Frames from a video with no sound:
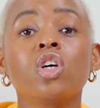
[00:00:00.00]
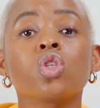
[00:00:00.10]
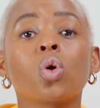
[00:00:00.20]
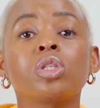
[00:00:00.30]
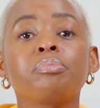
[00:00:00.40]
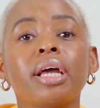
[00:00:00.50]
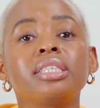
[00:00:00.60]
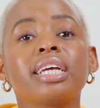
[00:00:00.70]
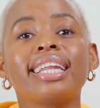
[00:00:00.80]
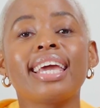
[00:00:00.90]
So
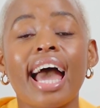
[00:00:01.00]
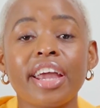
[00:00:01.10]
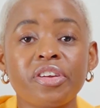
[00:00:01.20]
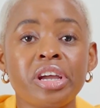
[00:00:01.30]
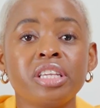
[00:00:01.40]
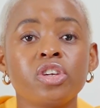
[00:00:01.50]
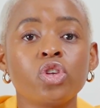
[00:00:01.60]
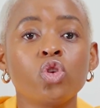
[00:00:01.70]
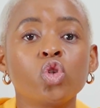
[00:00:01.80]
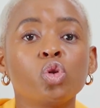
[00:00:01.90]
automatically I created a
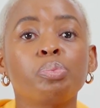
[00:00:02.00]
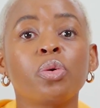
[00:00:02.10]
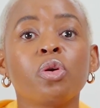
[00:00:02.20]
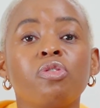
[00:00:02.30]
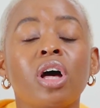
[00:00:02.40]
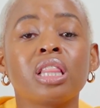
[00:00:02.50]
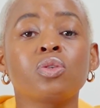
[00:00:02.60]
YouTube profile.